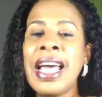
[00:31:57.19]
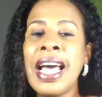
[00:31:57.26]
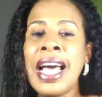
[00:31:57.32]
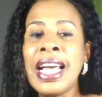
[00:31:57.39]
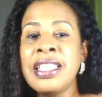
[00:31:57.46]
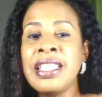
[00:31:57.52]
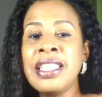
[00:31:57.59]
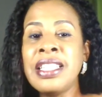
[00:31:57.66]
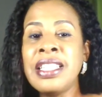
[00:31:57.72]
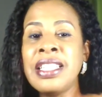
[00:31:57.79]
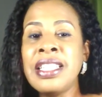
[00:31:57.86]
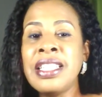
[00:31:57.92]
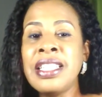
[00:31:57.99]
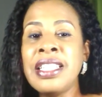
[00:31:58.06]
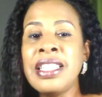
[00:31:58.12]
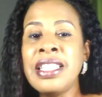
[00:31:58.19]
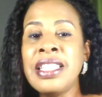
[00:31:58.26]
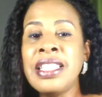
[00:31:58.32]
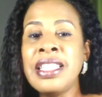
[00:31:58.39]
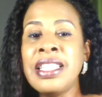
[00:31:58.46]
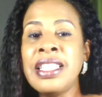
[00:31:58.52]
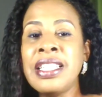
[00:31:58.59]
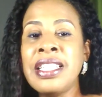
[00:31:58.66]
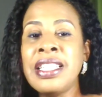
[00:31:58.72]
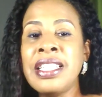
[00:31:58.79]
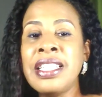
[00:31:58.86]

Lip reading: I developed this idea.